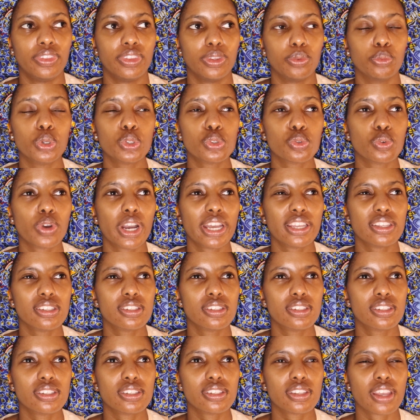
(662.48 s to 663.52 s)
which
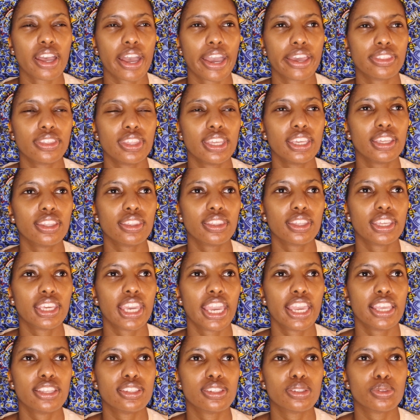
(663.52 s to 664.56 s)
was, I think, the
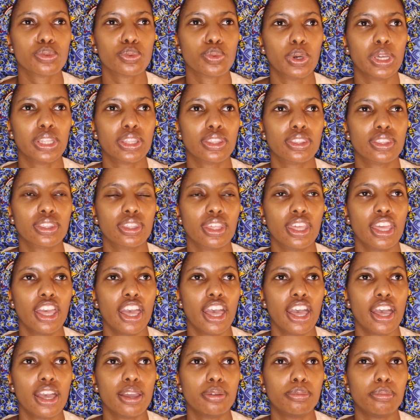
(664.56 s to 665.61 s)
case with
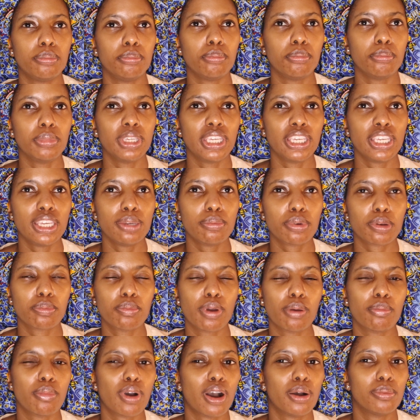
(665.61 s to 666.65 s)
me, but my
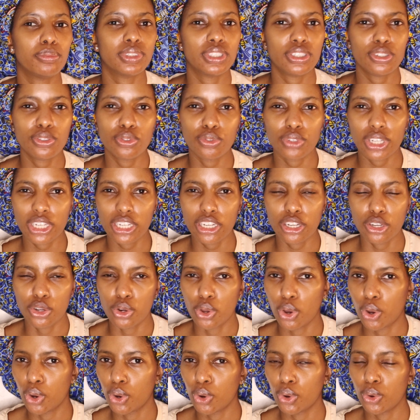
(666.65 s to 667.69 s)
mom didn't really
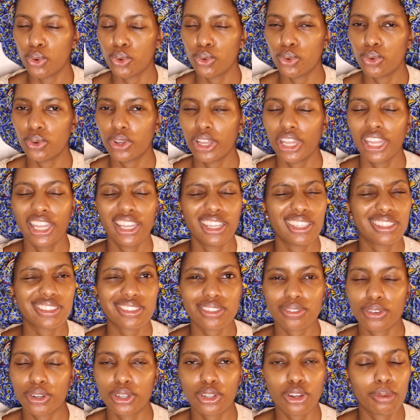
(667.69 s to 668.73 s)
know. It's
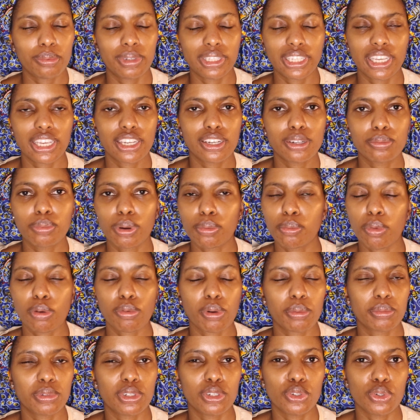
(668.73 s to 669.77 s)
very complicated, but my
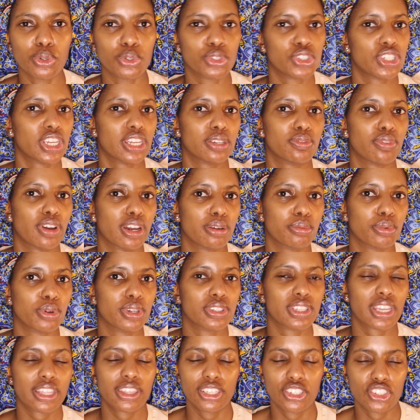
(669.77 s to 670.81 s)
mom didn't know she had
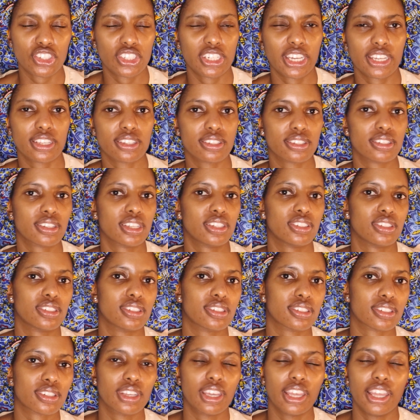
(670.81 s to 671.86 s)
fibroids. I think she does, and
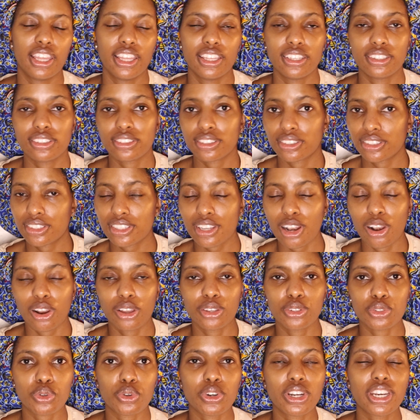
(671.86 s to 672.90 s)
it's just a
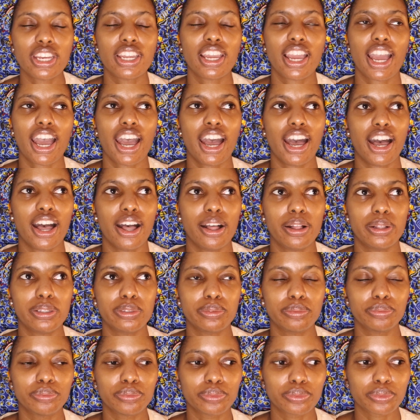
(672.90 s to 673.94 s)
long story.
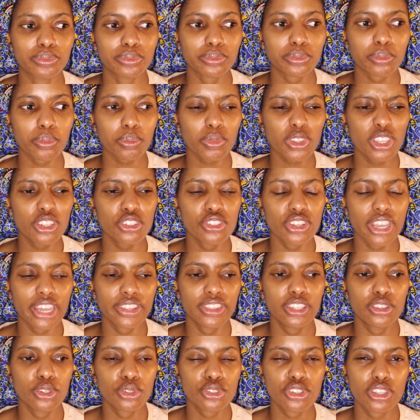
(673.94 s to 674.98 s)
So I
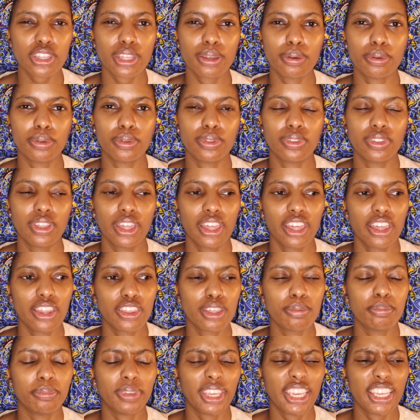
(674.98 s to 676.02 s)
think those are
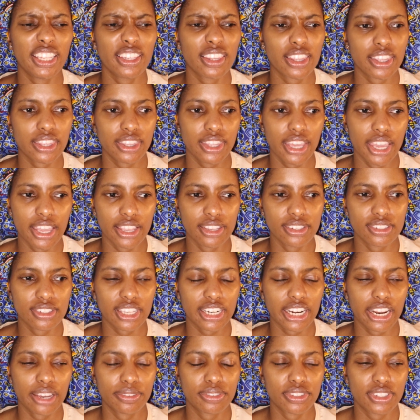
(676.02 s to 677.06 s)
the main things
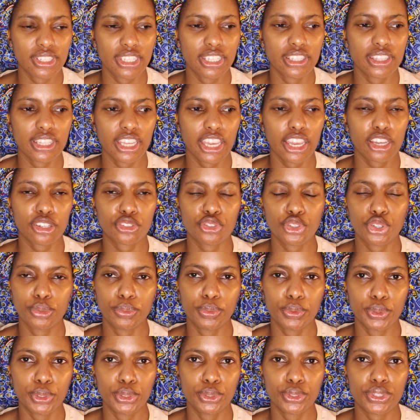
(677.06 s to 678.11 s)
that I've seen they
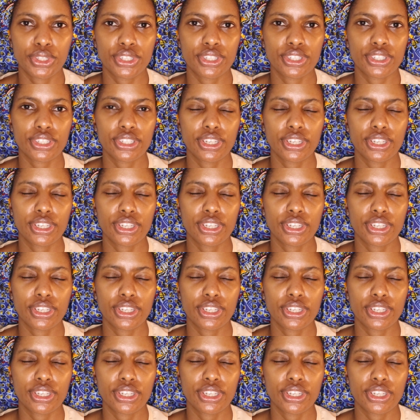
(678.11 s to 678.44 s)
attribute